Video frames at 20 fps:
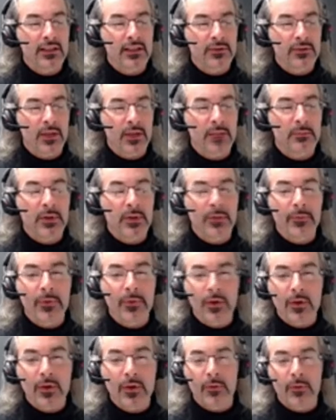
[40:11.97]
that we had
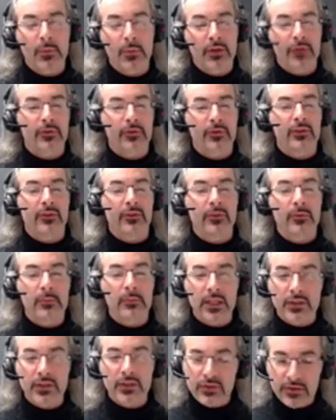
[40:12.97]
before for Poisson
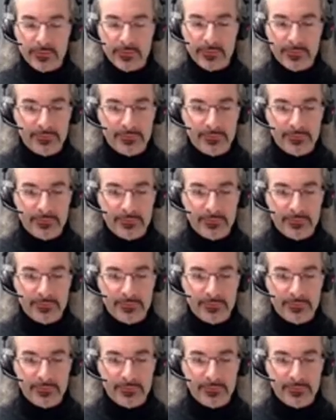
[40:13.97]
resummation.